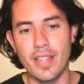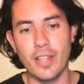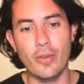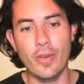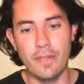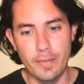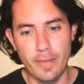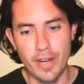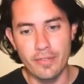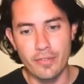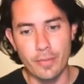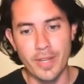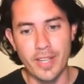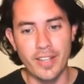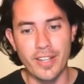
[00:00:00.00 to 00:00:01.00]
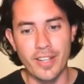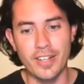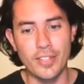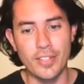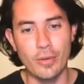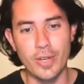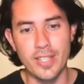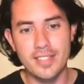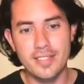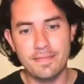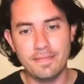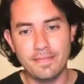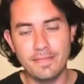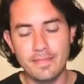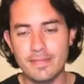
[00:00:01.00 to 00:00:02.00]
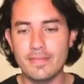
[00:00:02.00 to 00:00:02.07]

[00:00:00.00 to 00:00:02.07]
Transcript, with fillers: Thank you everybody for being here as always